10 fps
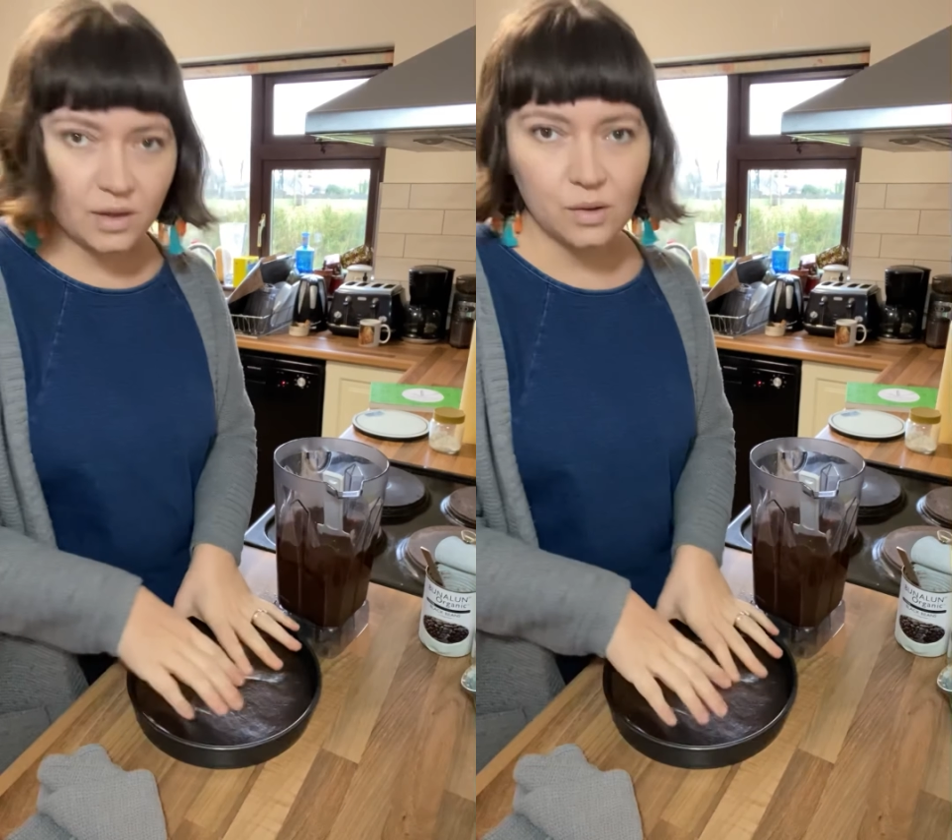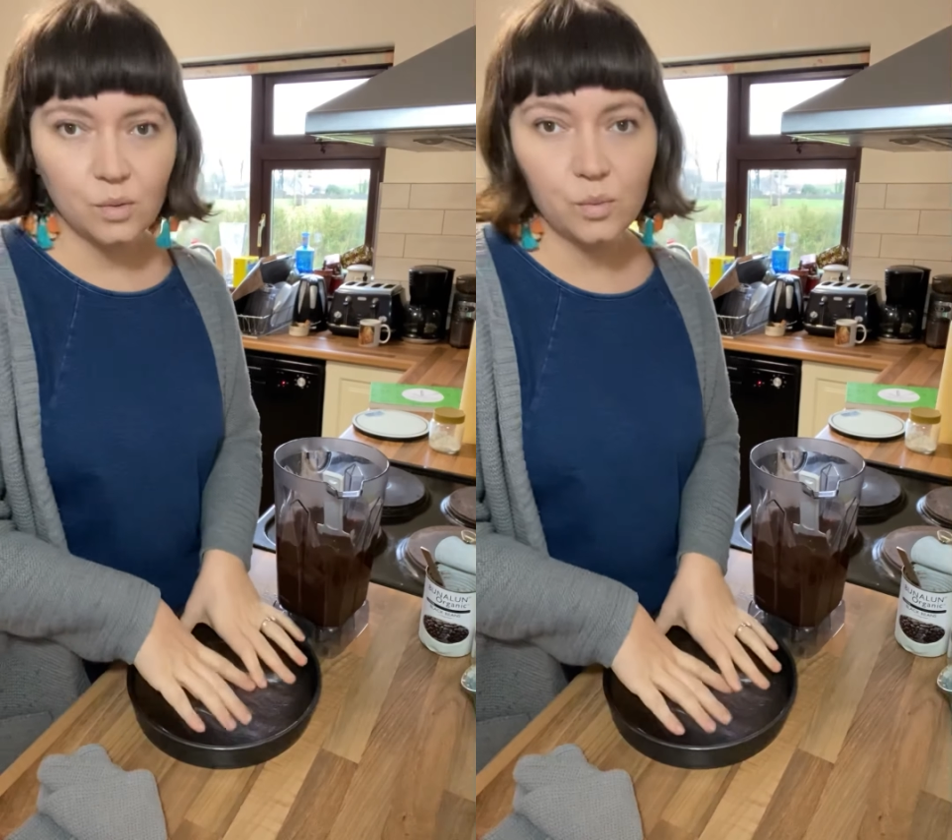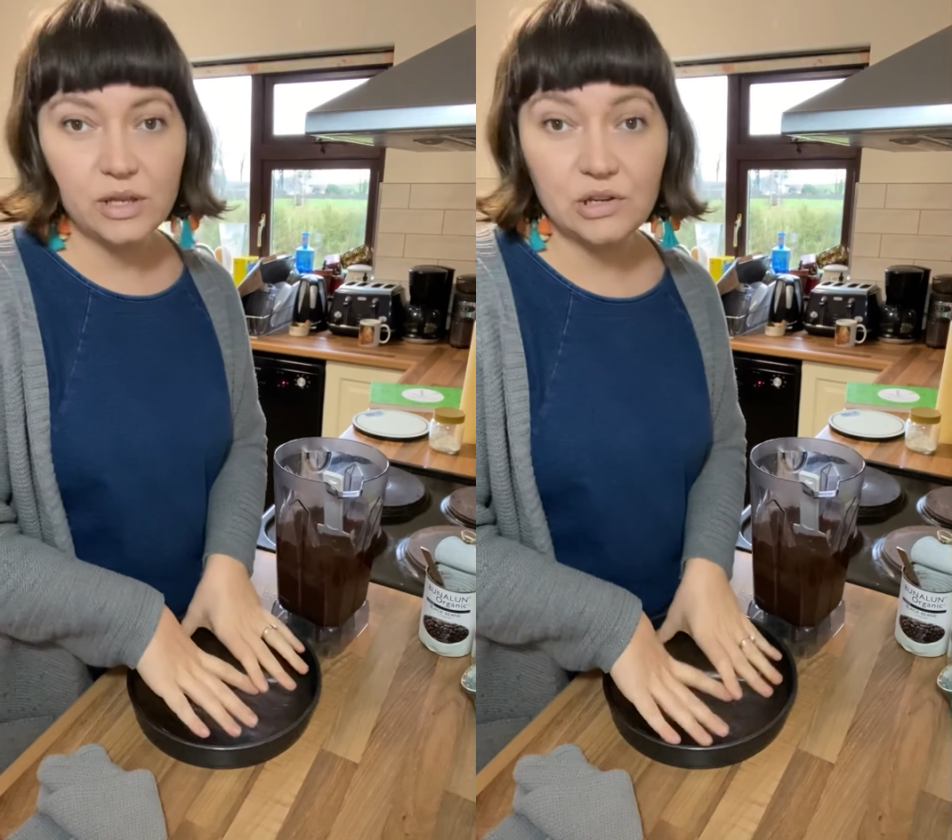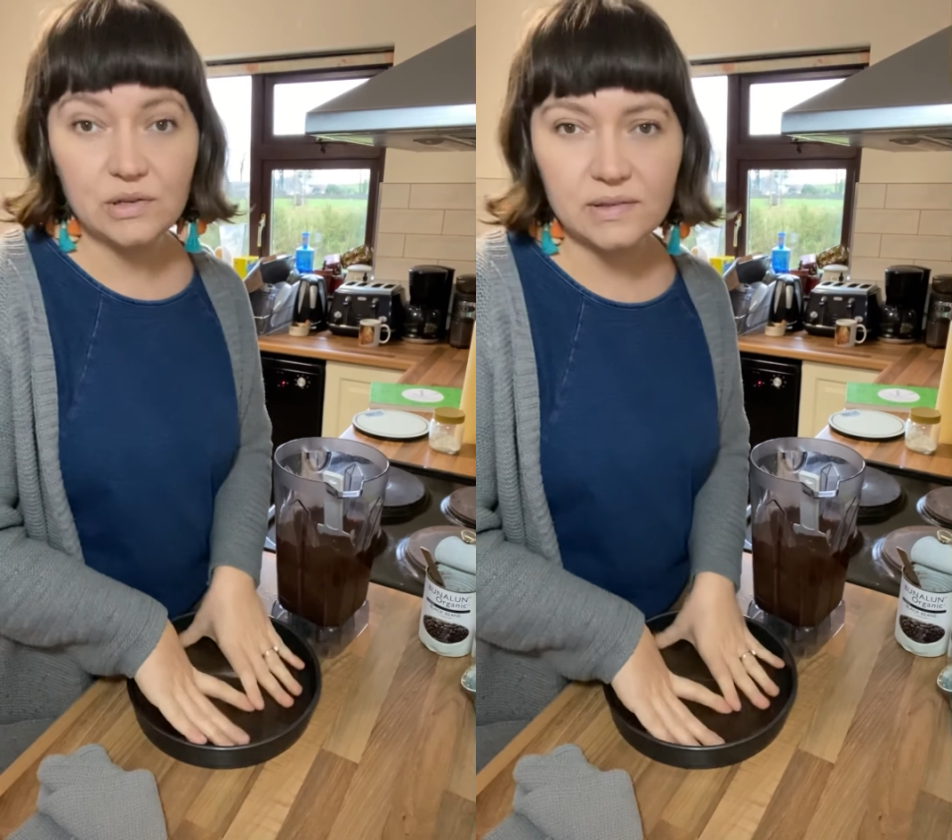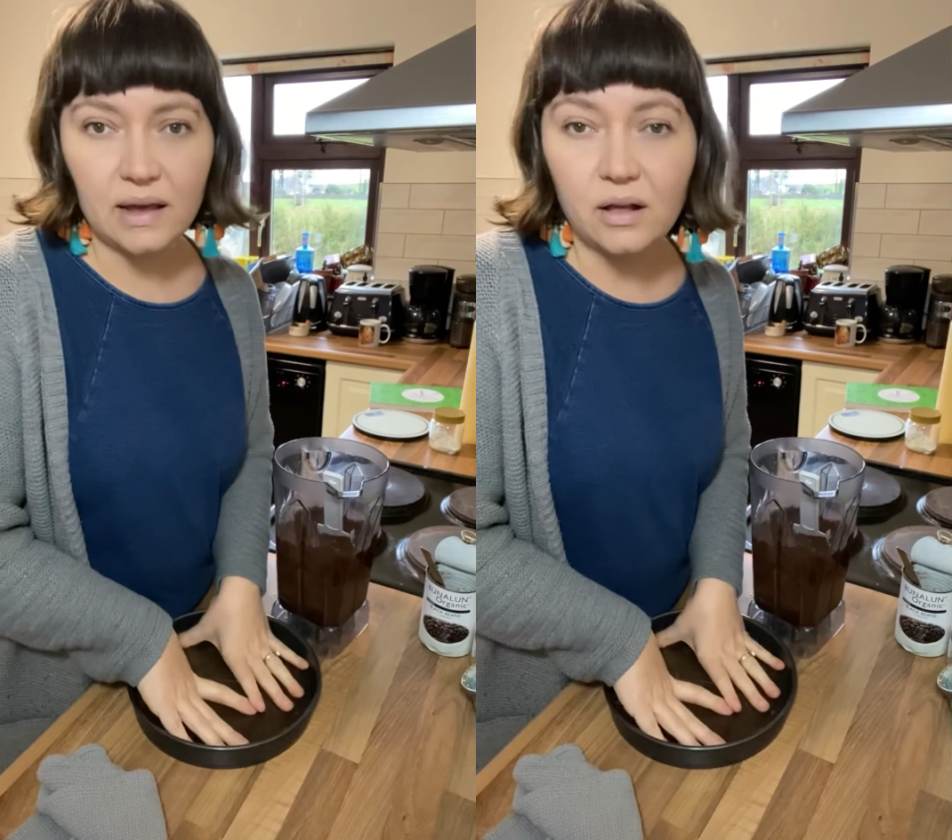We do
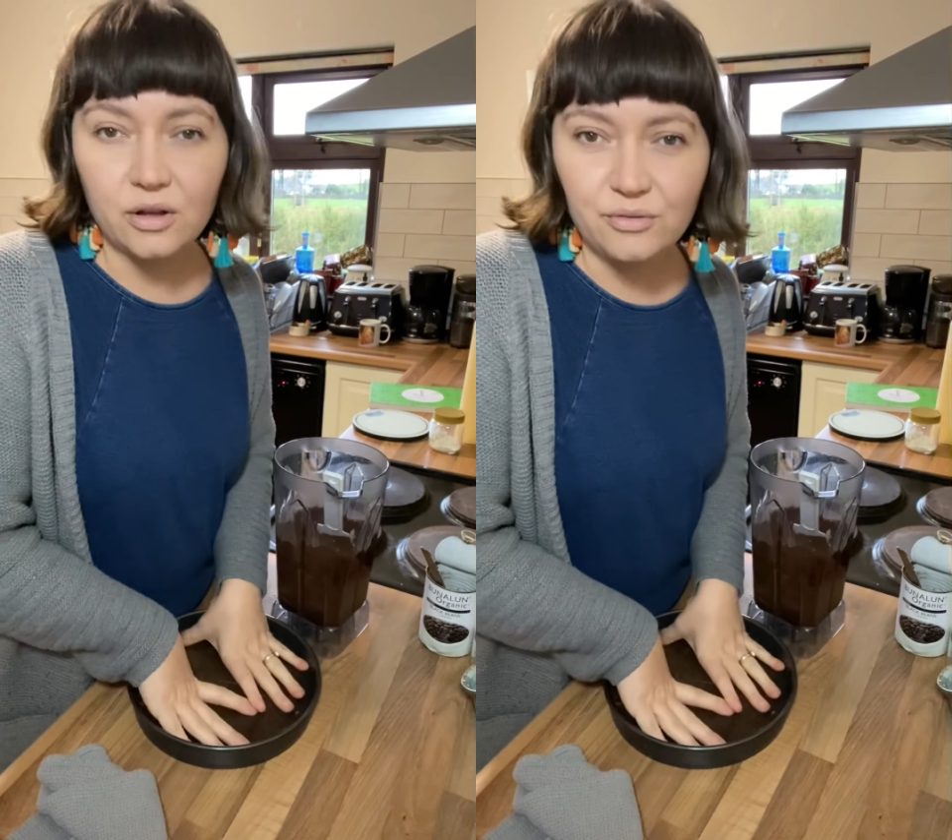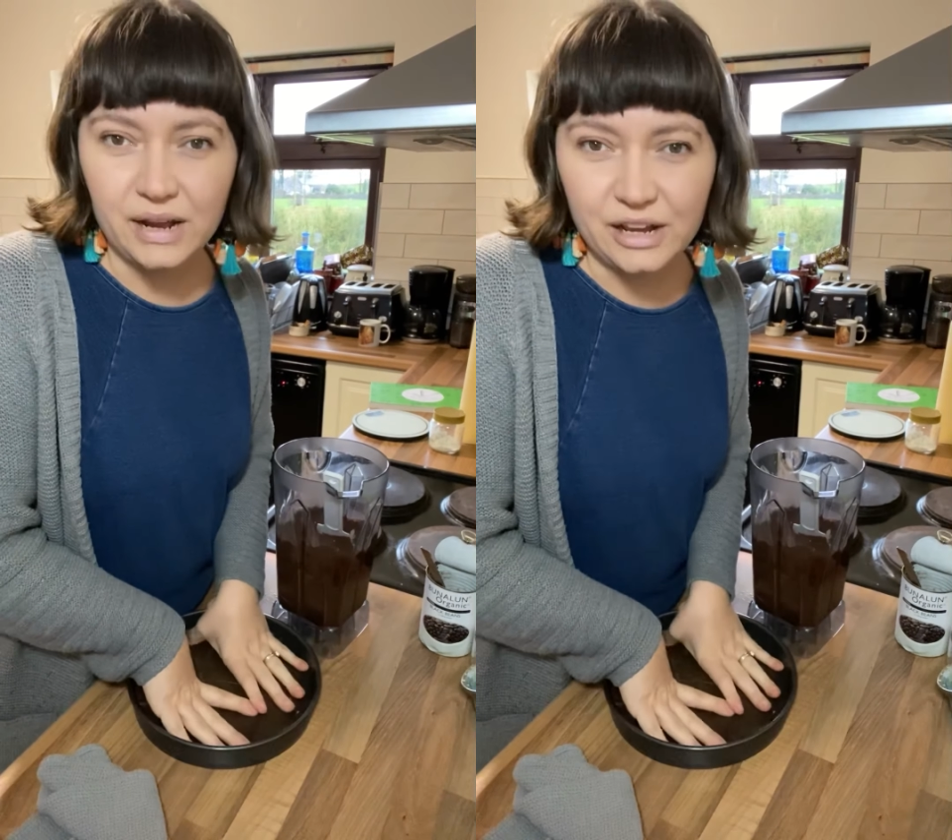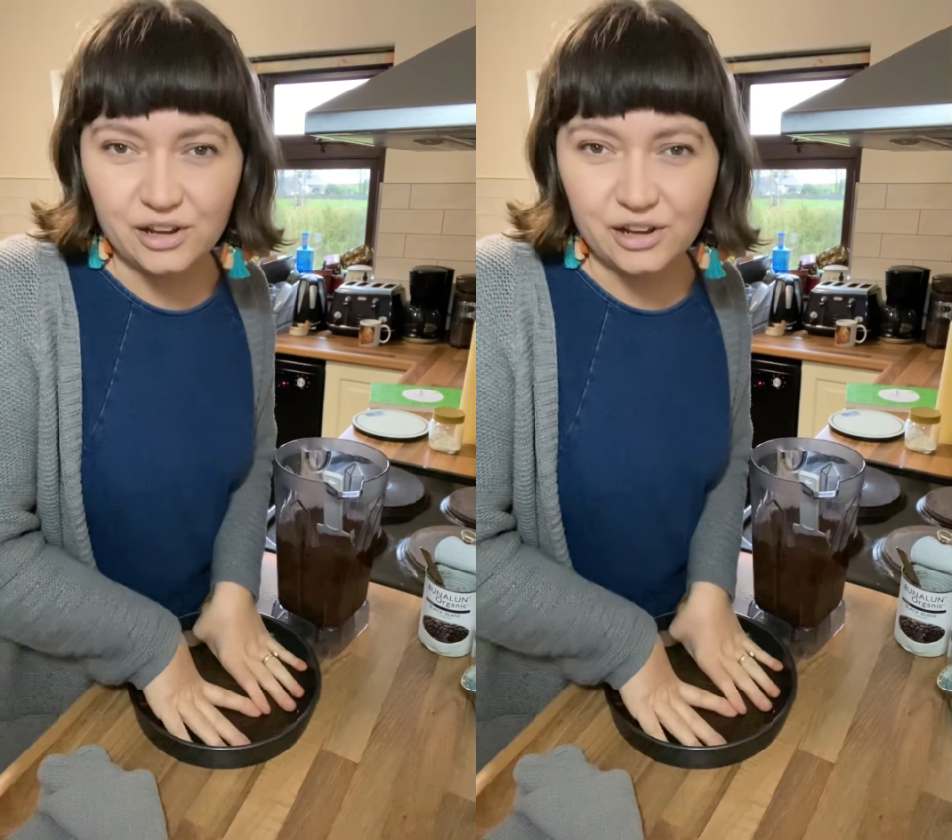sell a really